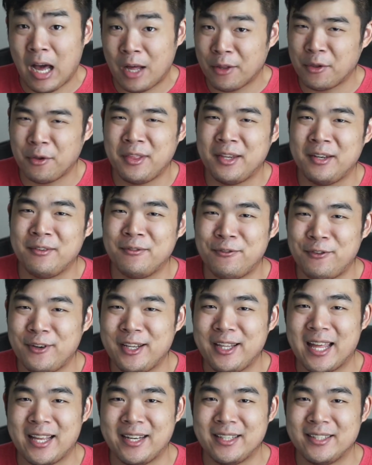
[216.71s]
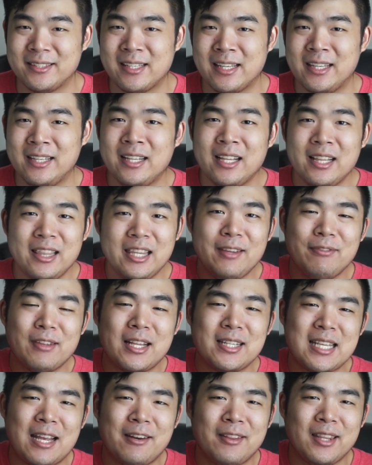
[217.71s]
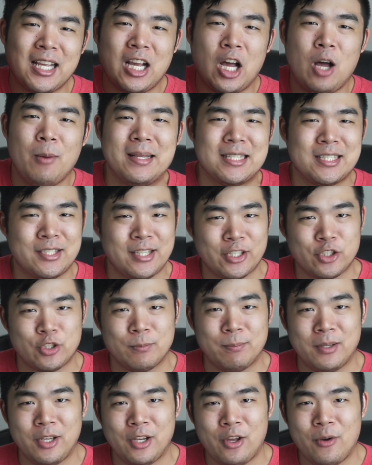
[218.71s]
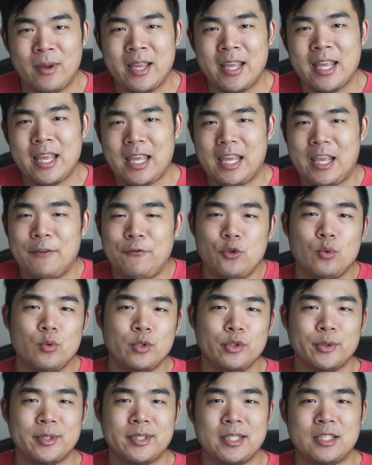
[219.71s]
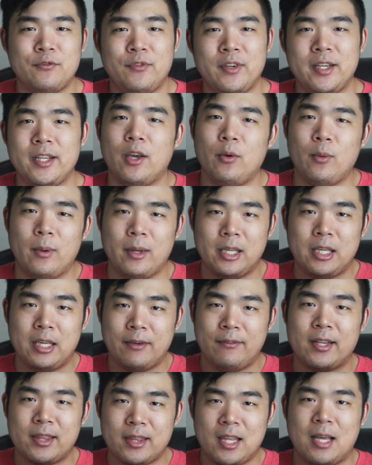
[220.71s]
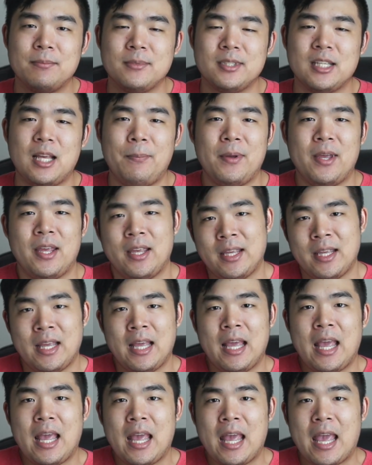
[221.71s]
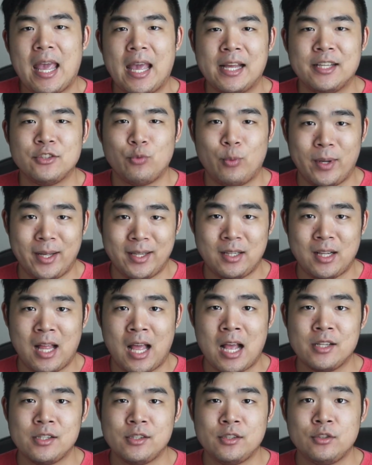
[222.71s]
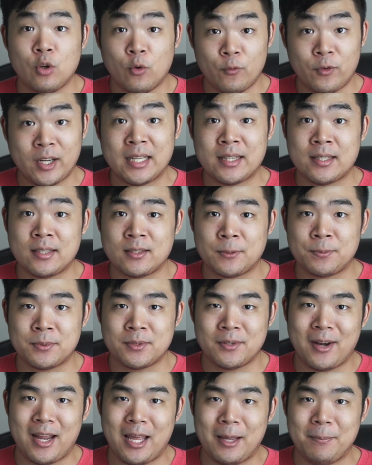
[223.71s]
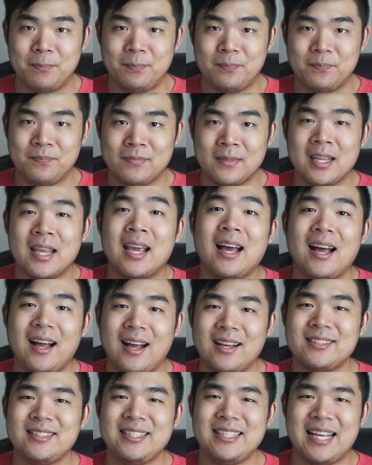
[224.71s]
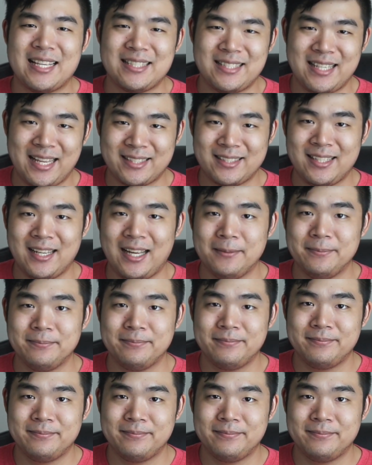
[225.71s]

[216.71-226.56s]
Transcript: Other than free, that is. Leave that down in the comments section below. If you enjoyed this video, give it a thumbs up. And, well, don't forget to subscribe. I'll see you guys next time.